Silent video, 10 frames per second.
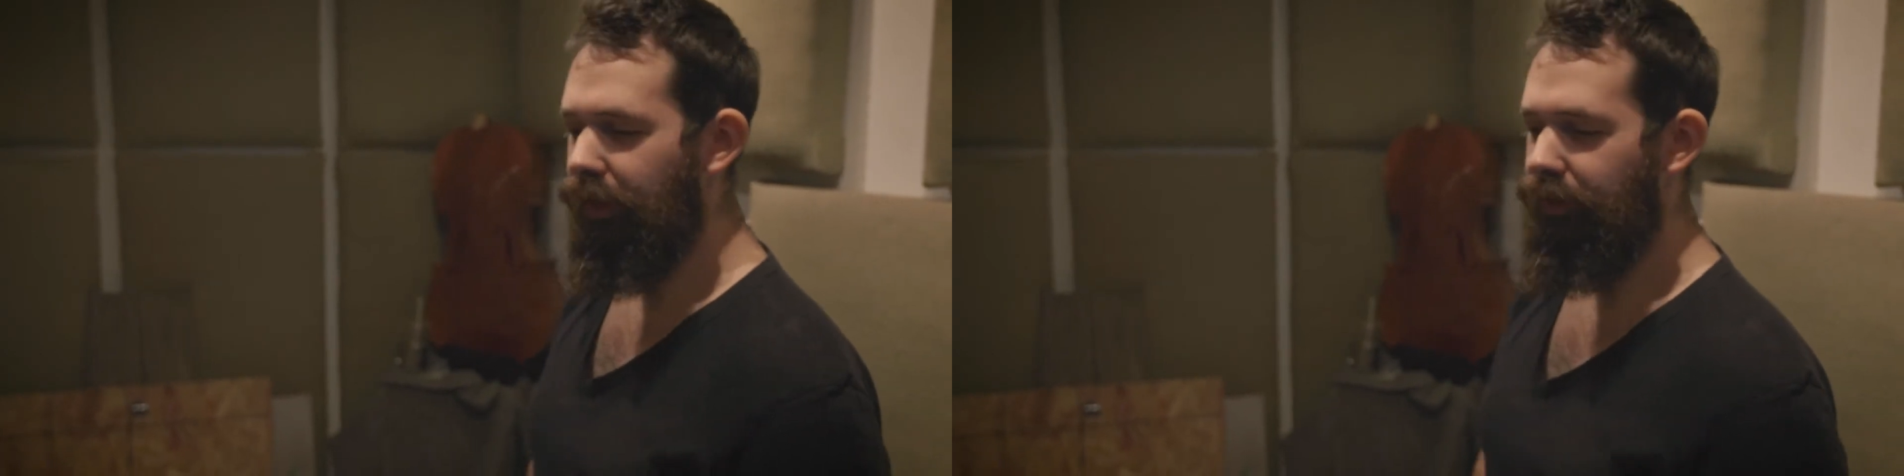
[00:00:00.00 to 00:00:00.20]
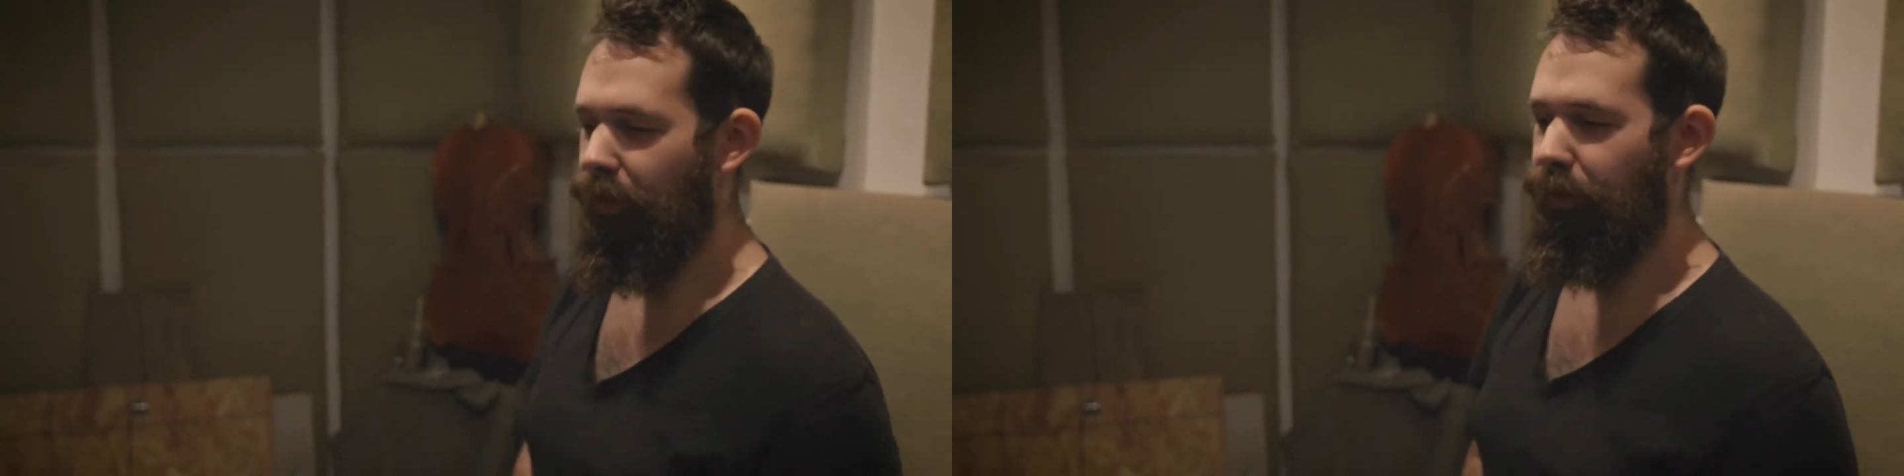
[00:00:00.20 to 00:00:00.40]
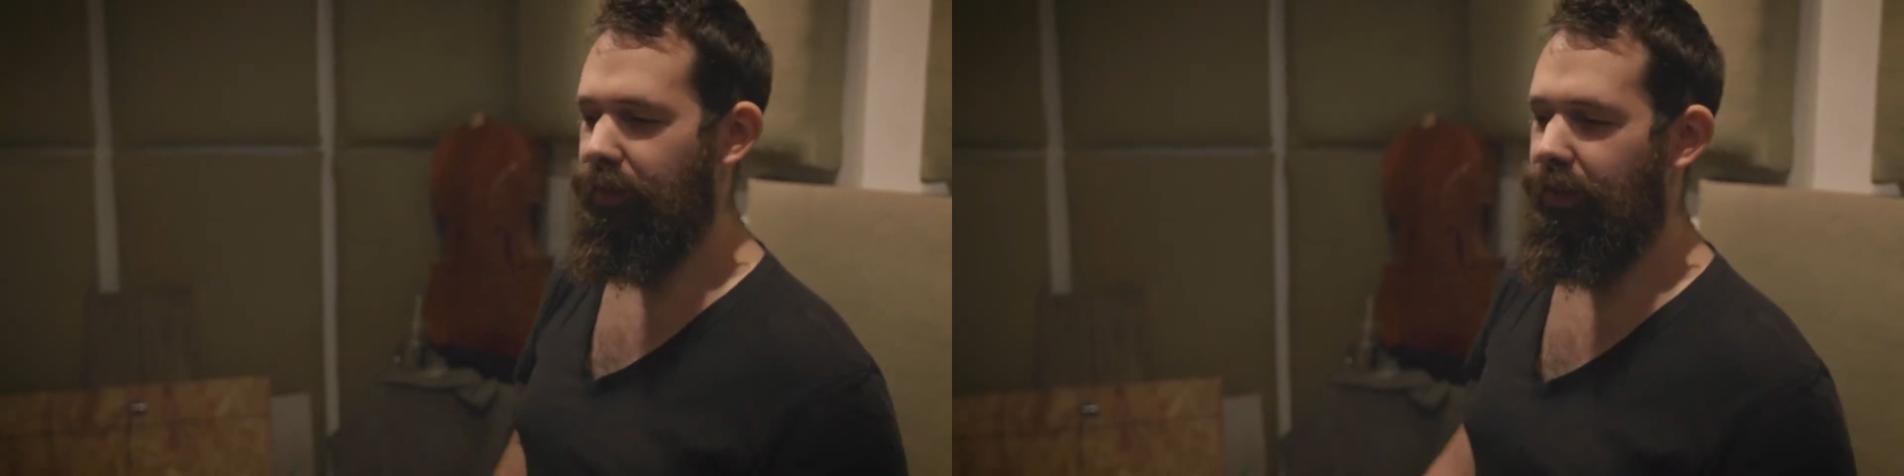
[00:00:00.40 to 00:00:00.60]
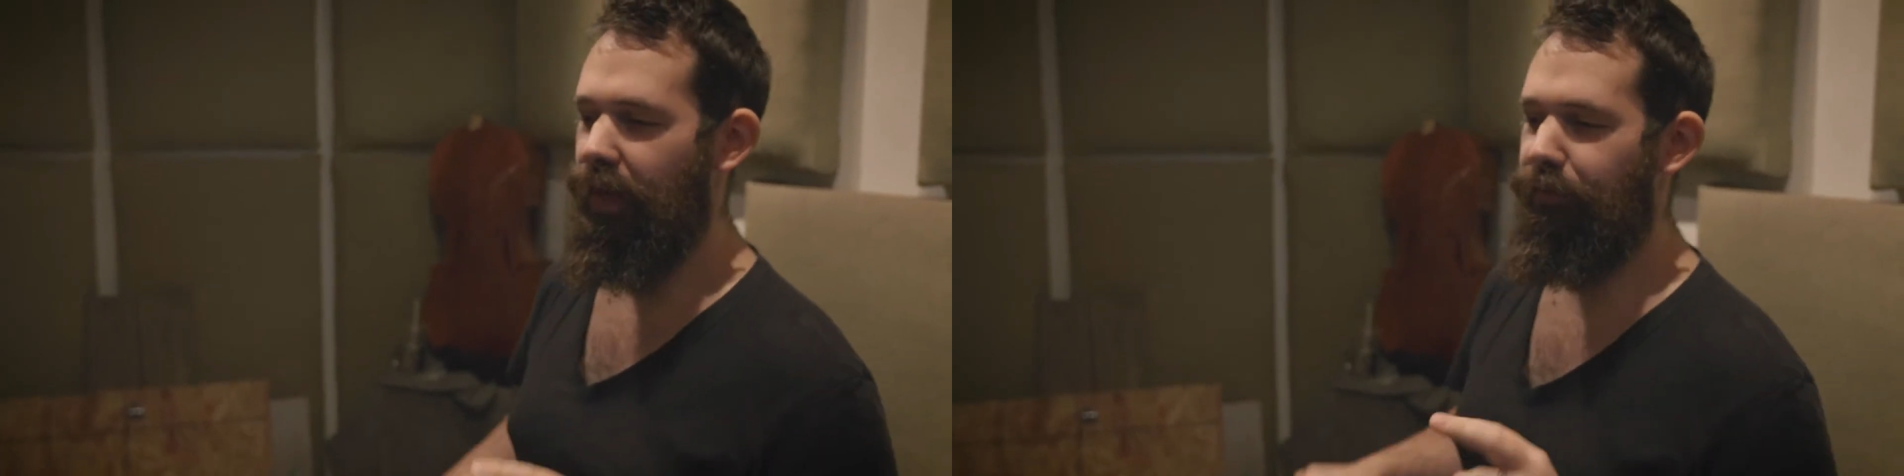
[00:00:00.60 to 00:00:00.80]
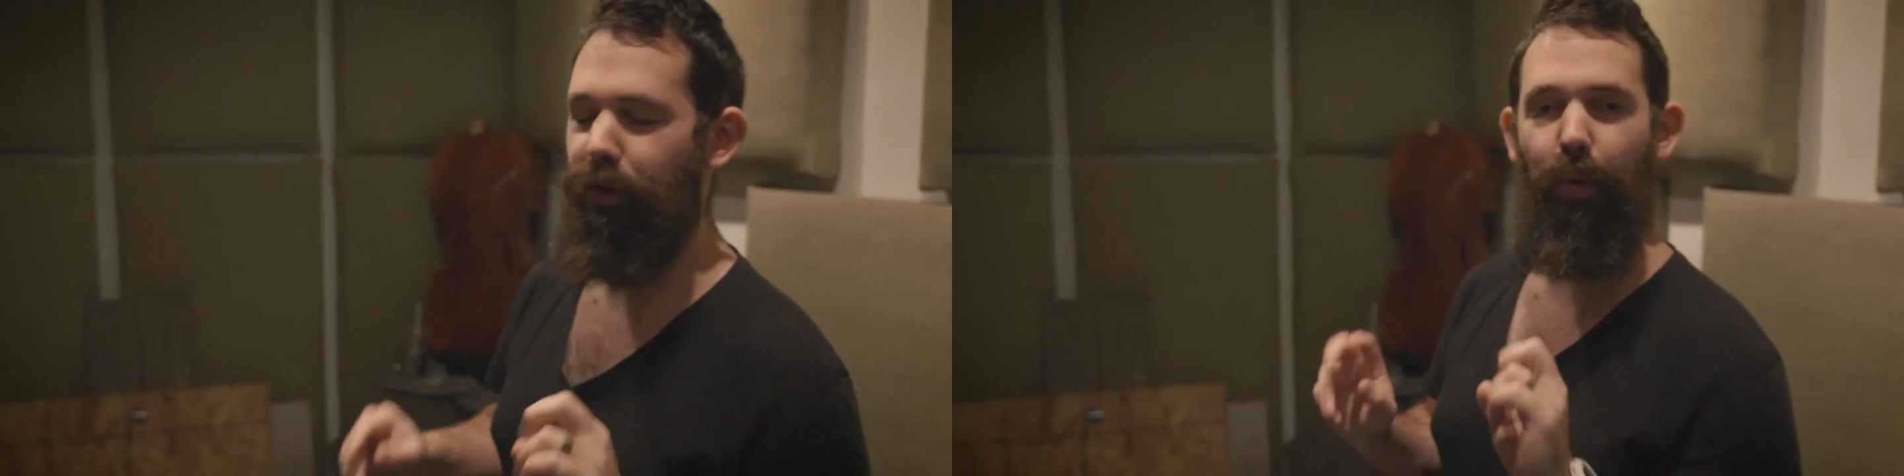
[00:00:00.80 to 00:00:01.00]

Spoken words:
So it's kind of an